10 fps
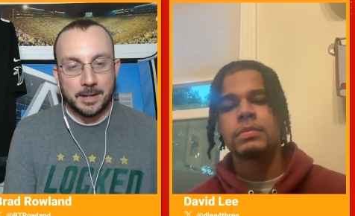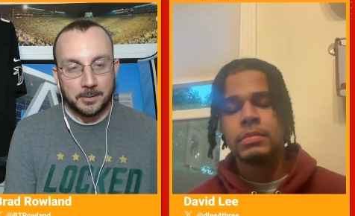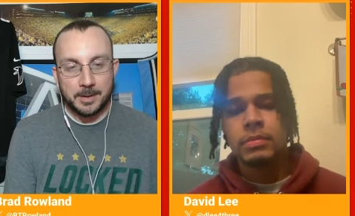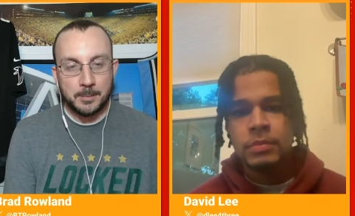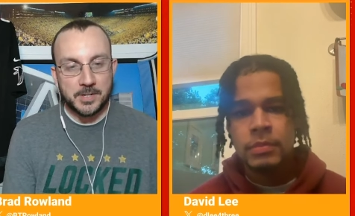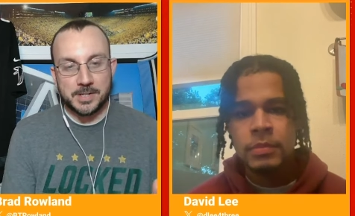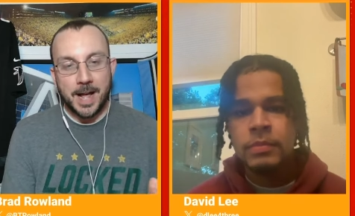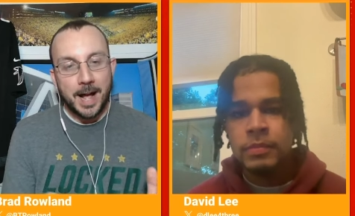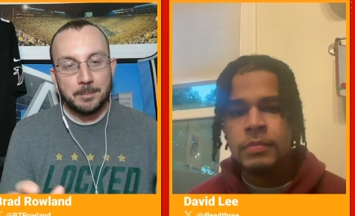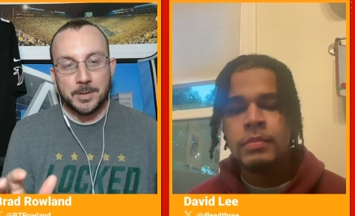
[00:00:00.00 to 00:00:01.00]
Speaker 1: you know it was just
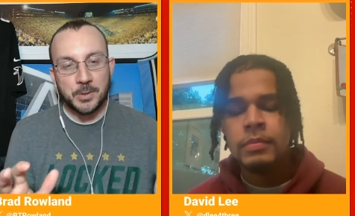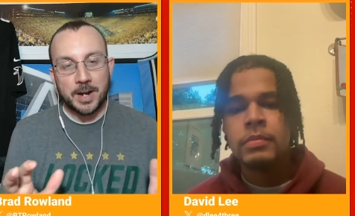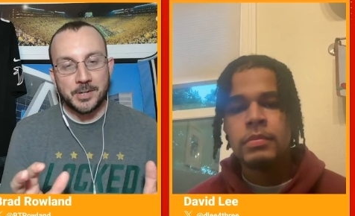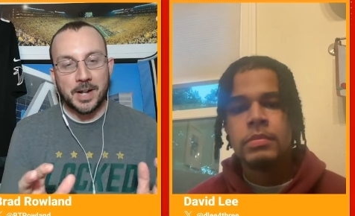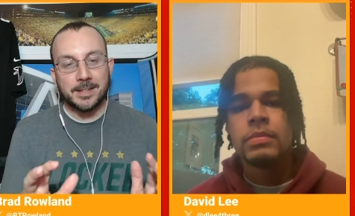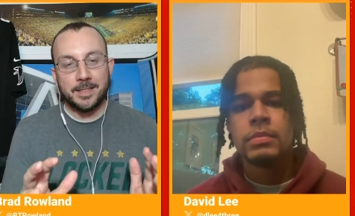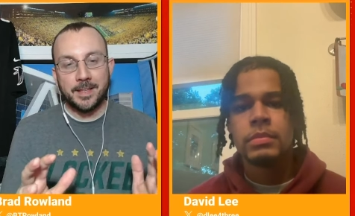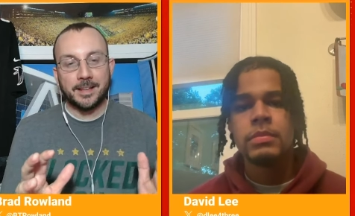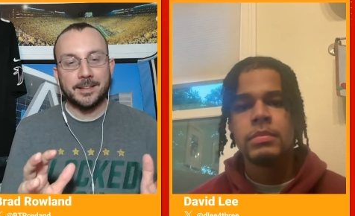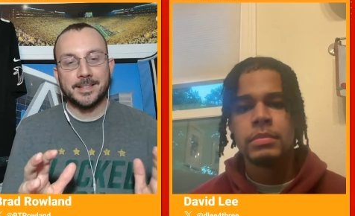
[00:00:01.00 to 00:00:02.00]
time the trade Dejounte
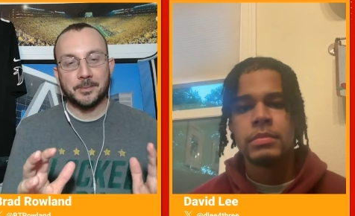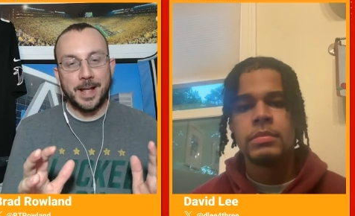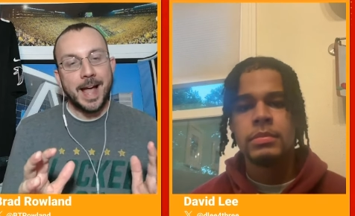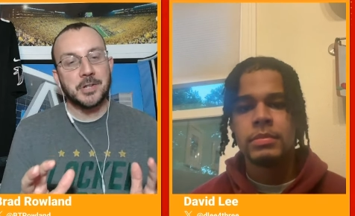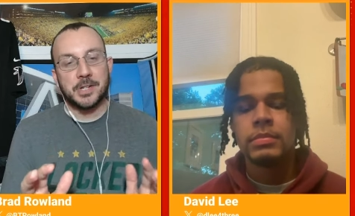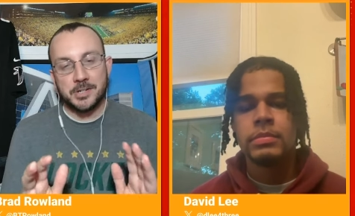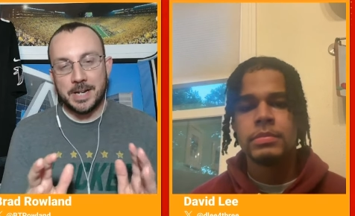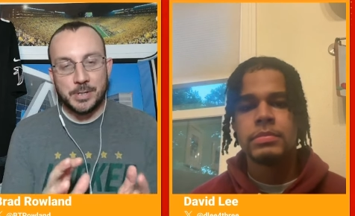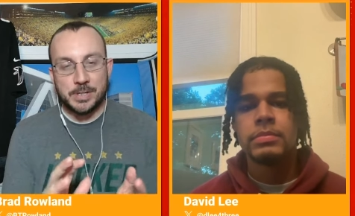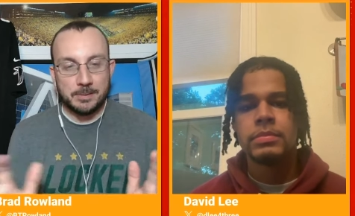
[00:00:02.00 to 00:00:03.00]
thing, not to rehash it.
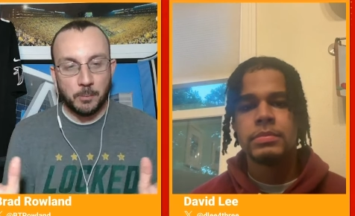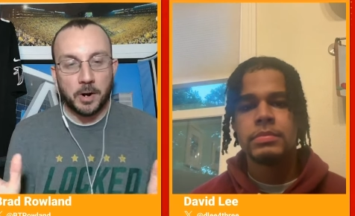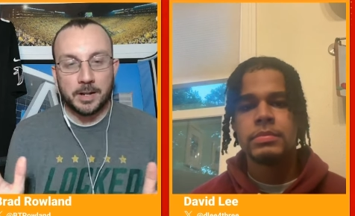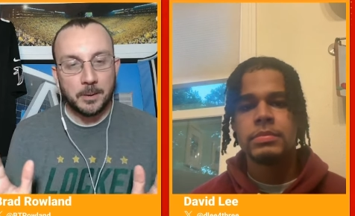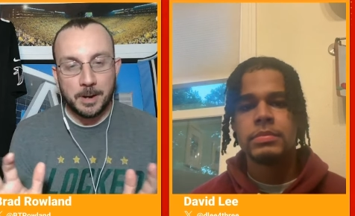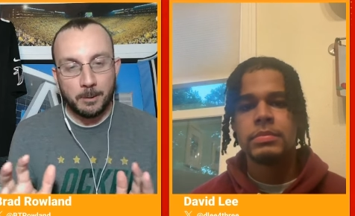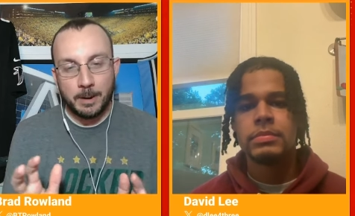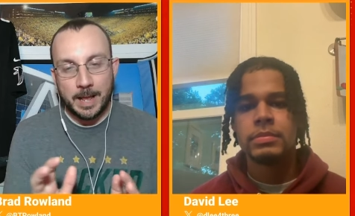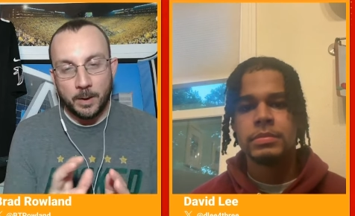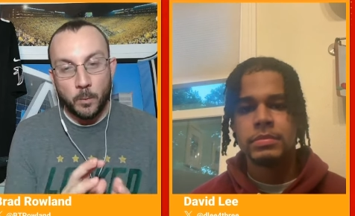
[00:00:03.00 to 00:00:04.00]
It just, didn't work, and, it,
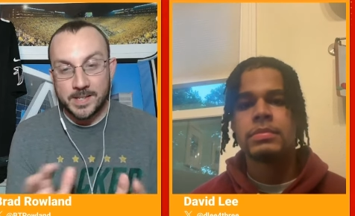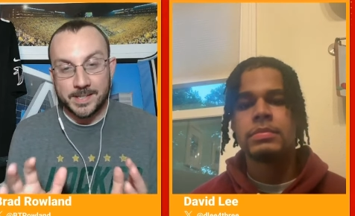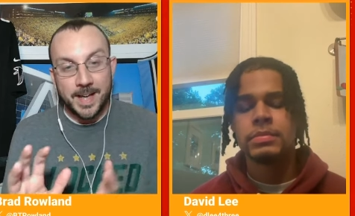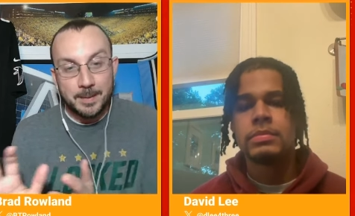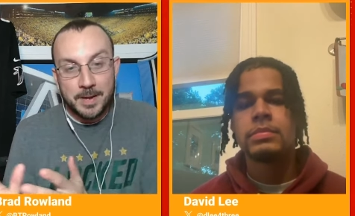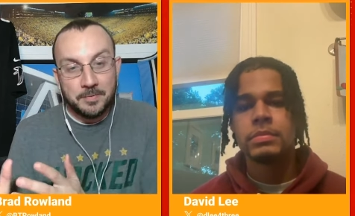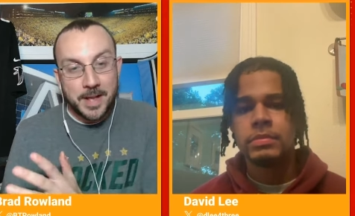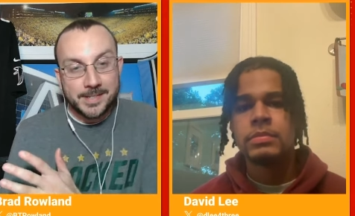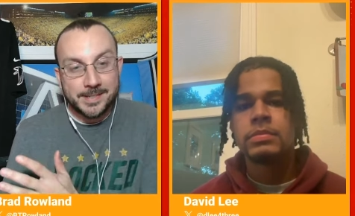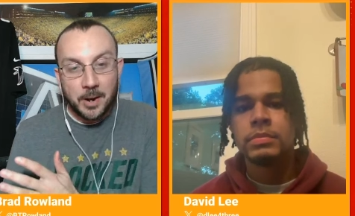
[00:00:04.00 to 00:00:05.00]
and it wasn't going to be
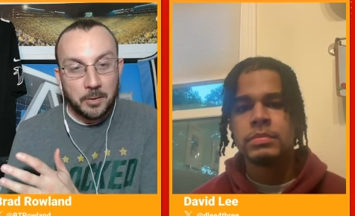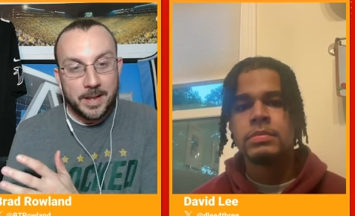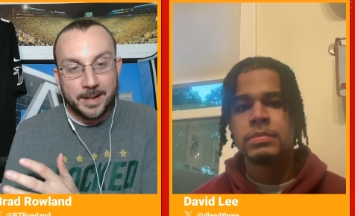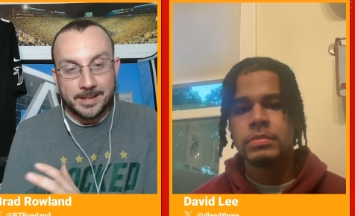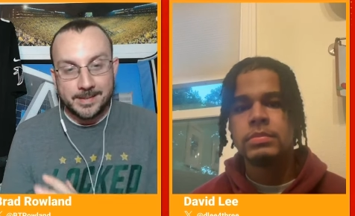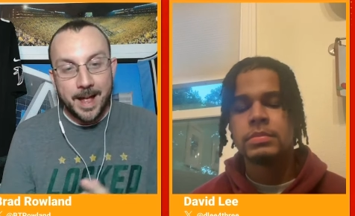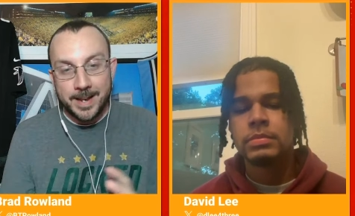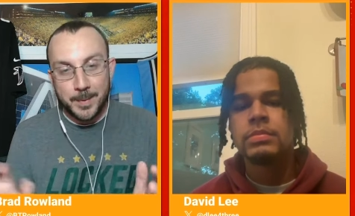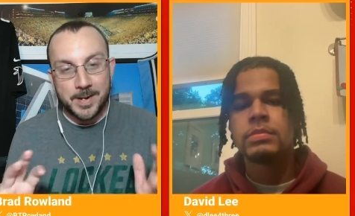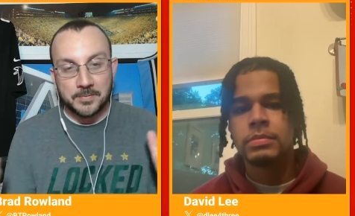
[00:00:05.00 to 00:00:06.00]
fixed. I don't think it's not
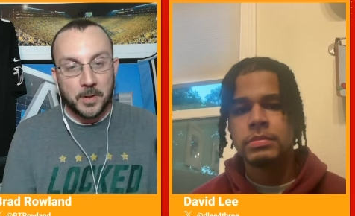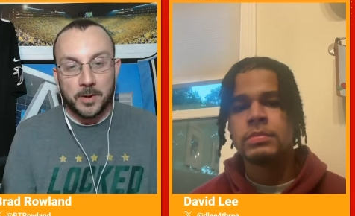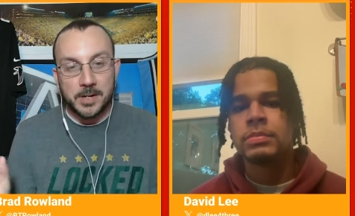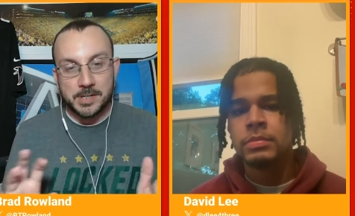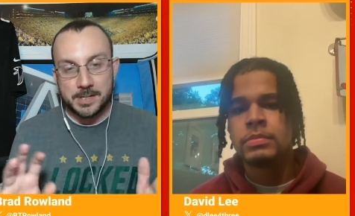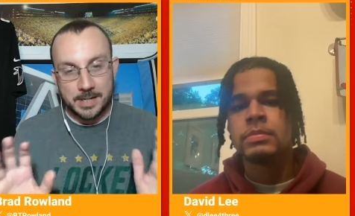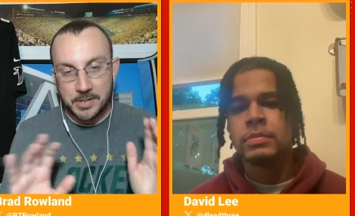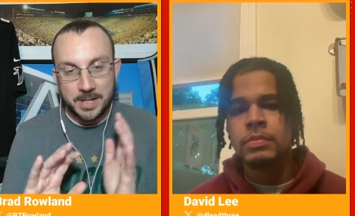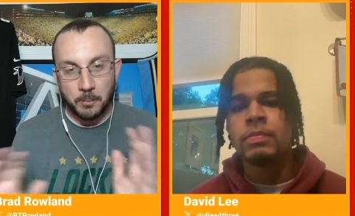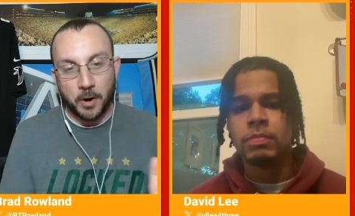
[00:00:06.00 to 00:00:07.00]
anybody's fault. It just it
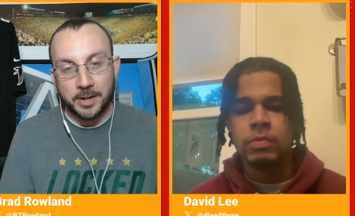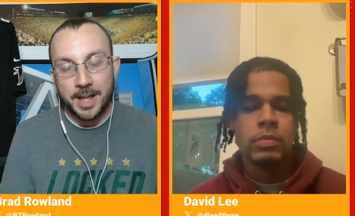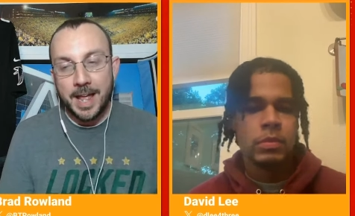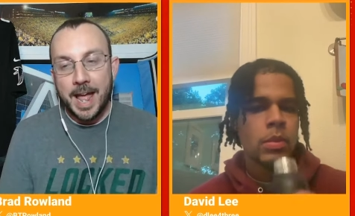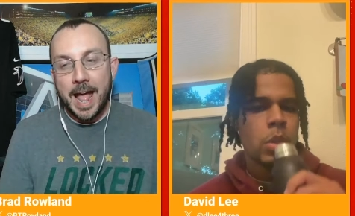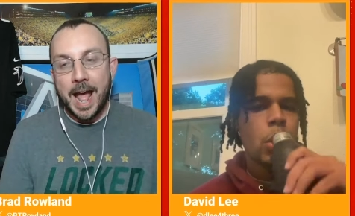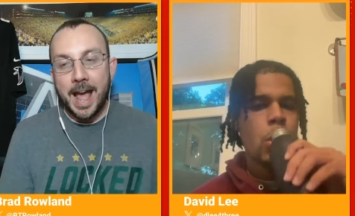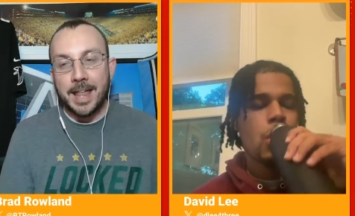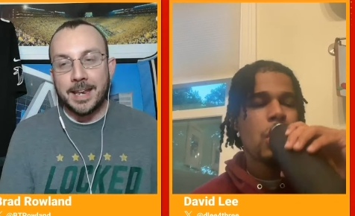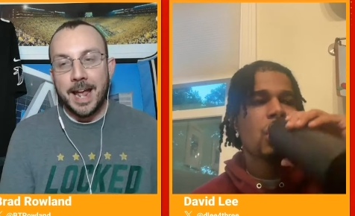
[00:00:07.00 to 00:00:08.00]
just didn't mm-hmm. work,
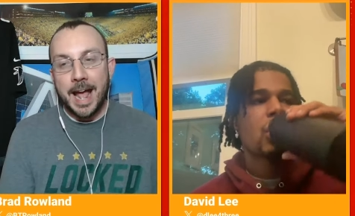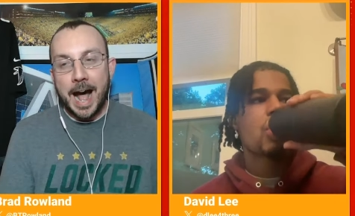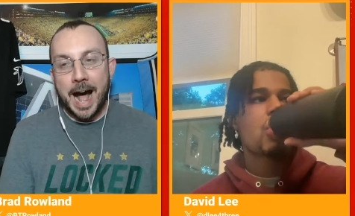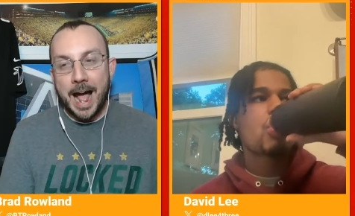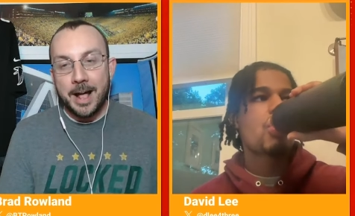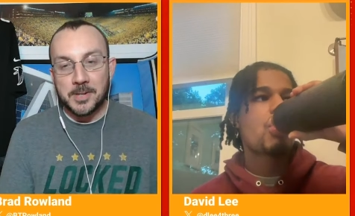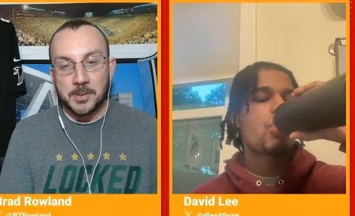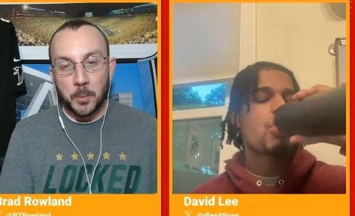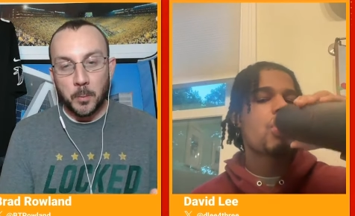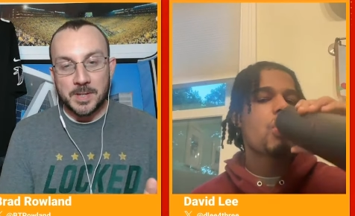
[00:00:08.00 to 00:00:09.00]
and I
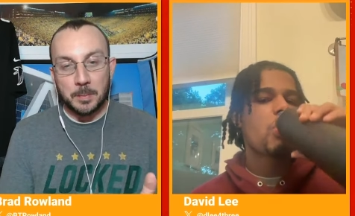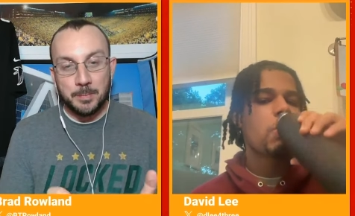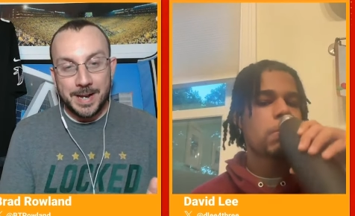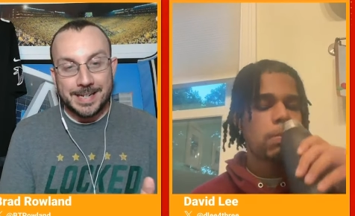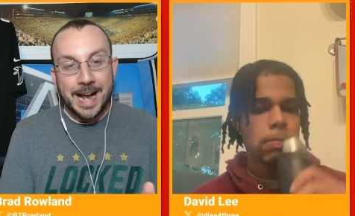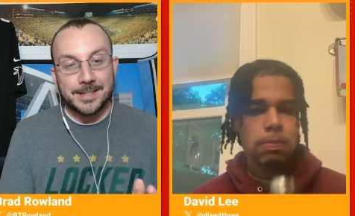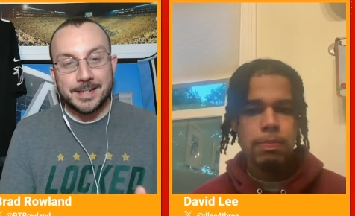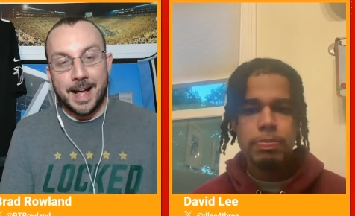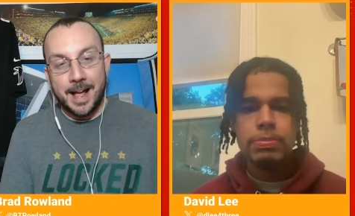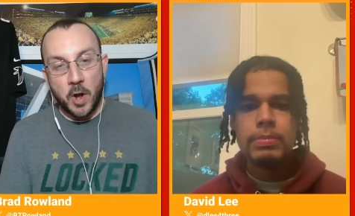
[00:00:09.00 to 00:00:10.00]
also was a big Dyson
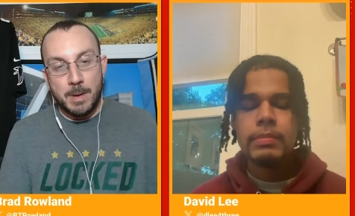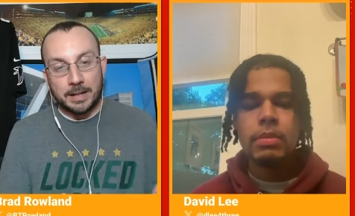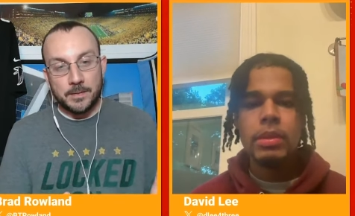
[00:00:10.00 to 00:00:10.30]
guy going back to